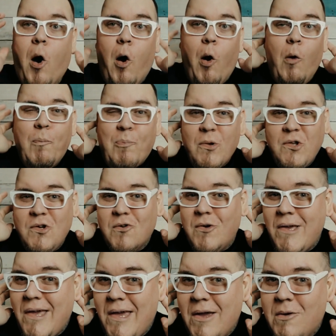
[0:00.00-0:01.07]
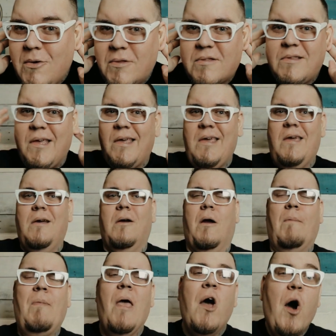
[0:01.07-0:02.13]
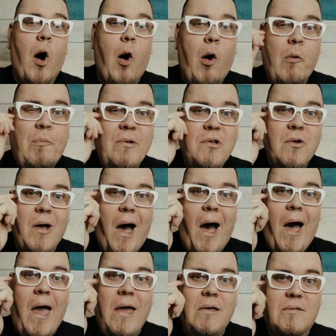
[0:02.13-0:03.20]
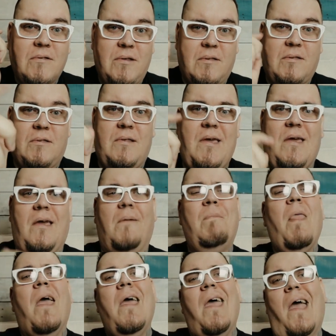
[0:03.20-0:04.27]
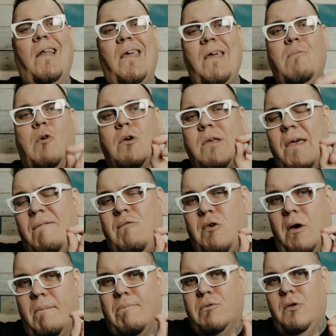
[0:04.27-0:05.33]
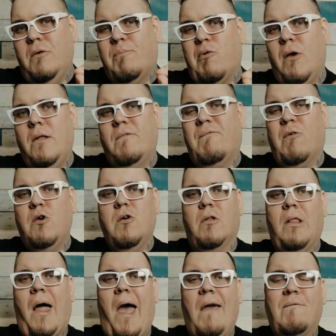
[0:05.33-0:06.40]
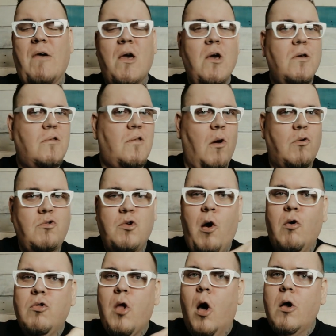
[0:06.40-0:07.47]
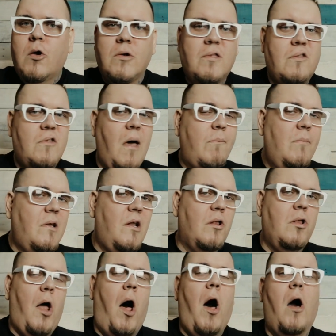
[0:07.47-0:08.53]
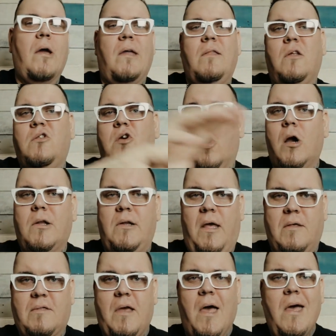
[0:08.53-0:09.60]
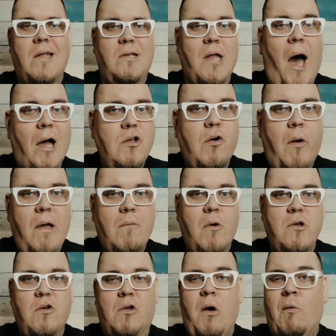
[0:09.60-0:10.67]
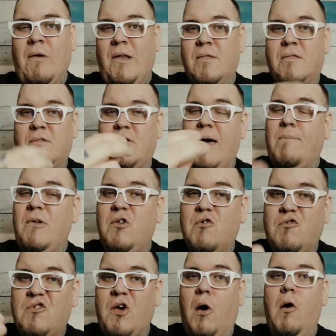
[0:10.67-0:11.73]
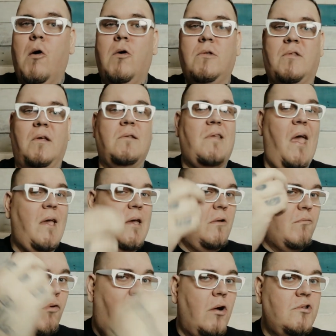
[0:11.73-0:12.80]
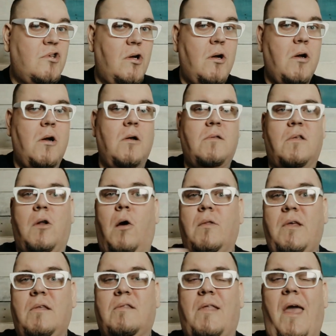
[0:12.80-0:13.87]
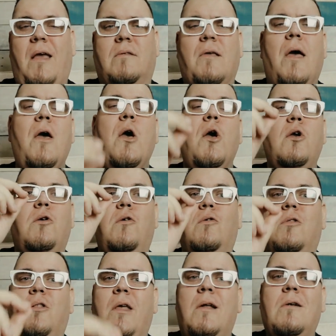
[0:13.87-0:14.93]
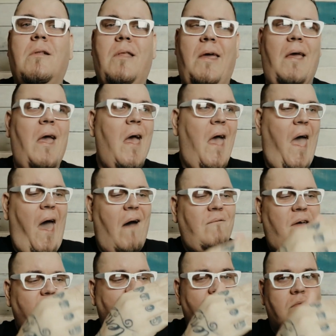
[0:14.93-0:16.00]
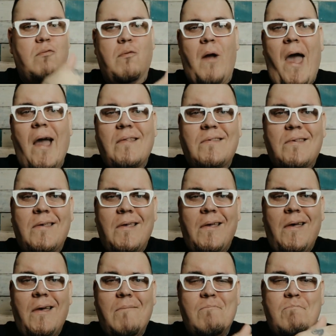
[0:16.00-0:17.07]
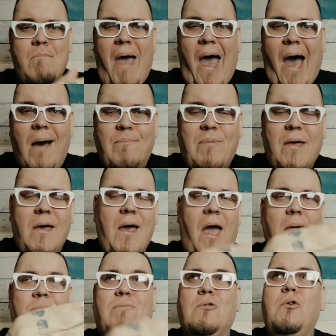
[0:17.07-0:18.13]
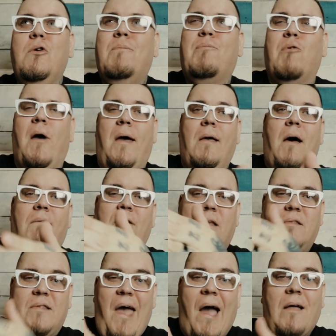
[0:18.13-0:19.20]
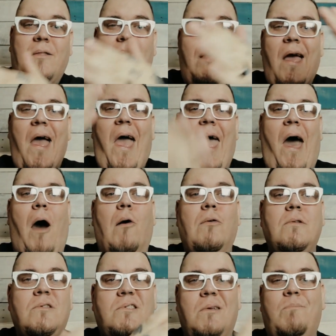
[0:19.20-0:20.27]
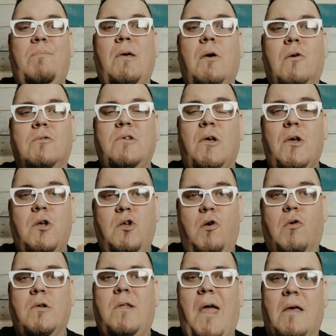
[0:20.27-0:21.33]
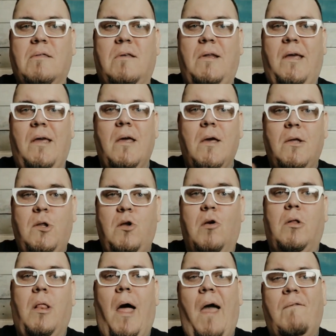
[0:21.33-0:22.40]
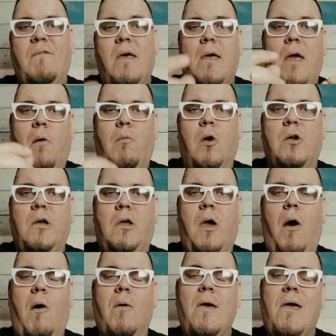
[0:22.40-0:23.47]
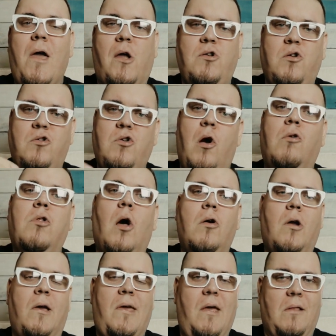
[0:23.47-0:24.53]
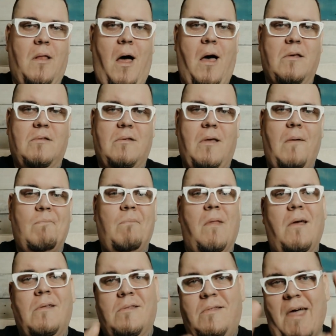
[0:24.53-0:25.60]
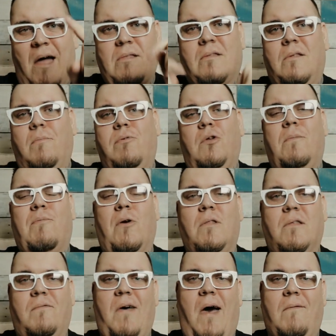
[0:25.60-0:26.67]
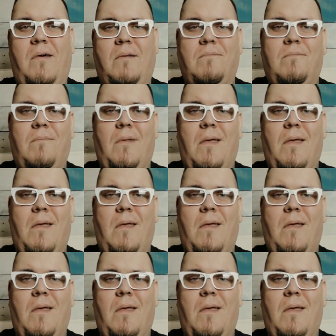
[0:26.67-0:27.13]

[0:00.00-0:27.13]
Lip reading: Open your ears to hear, open your eyes to see, and He will give you a blueprint for your life. So no longer stumbling along in the darkness, not knowing where you're going and stubbing your toes and taking wrong turns and all these things. You literally have a direct map, a blueprint of exactly how to build your destiny and your life and where to go, and you no longer get lost. That's the blueprints of heaven.